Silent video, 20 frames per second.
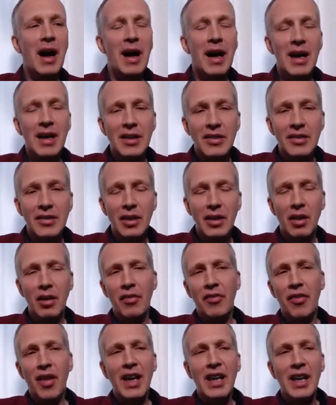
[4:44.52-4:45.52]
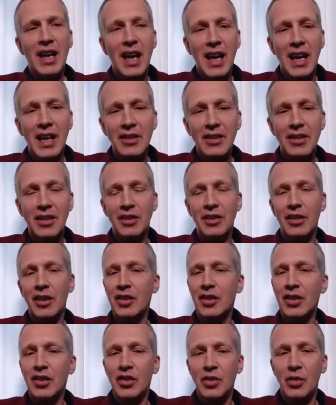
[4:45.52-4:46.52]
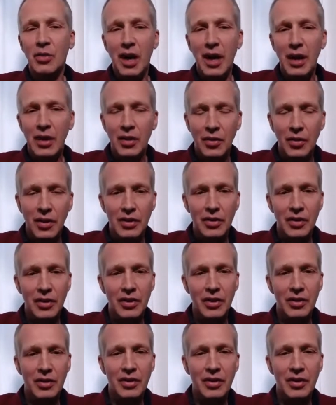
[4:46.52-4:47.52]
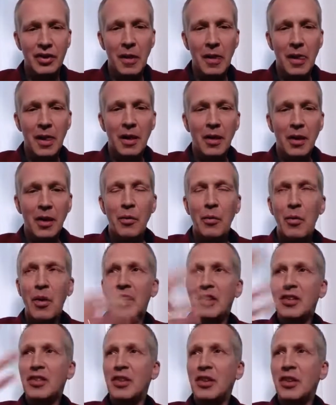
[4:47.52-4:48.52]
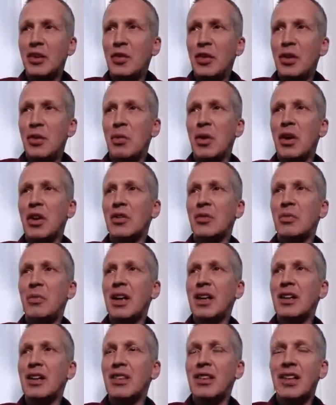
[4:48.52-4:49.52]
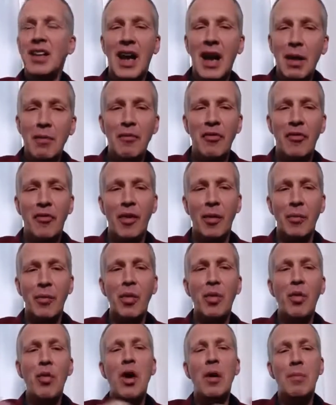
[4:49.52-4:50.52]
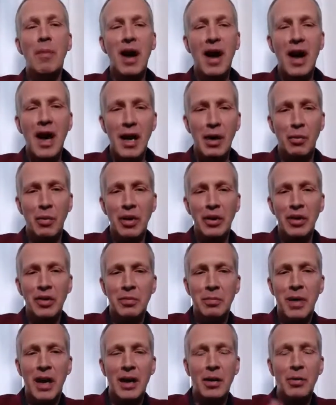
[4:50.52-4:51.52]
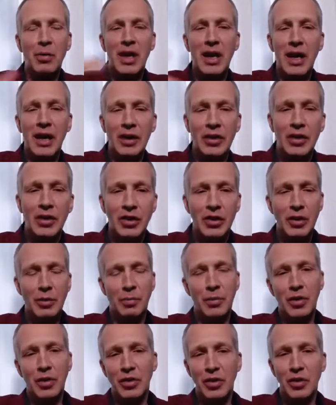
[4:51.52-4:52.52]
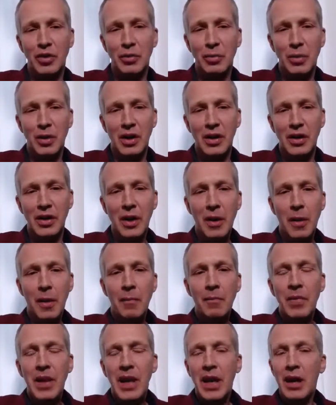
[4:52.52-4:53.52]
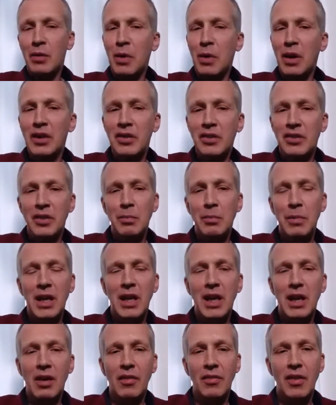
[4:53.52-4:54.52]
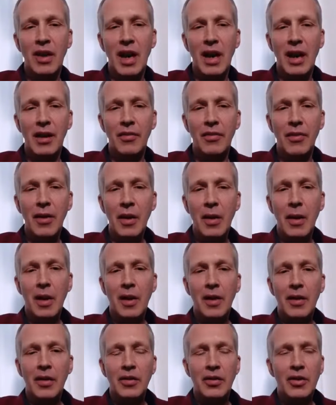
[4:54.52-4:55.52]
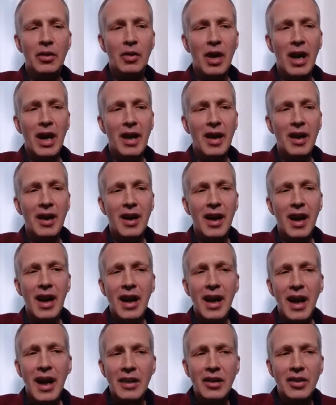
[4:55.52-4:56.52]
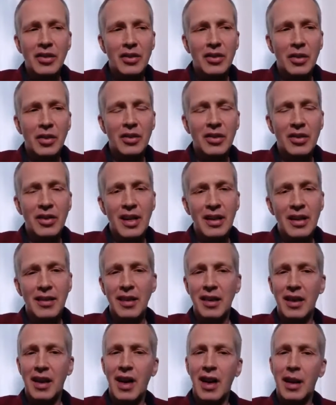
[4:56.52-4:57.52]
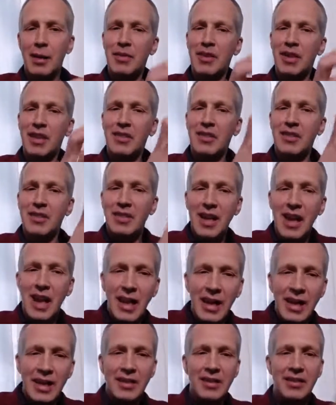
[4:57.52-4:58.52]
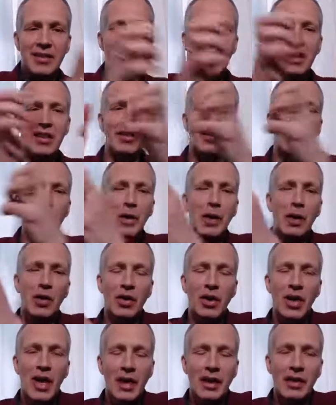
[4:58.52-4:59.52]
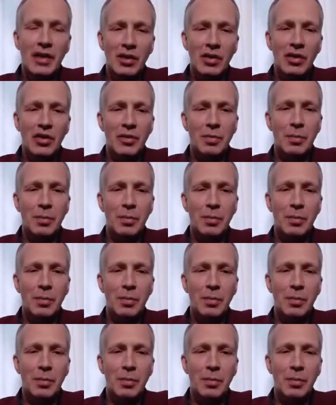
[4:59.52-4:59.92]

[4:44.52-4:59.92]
answer or find answers on these great questions. What is the universe? Where does it come from? Who am I? What is my relationship to this world? And what is the meaning of life? So I understood that time that science needs to be connected to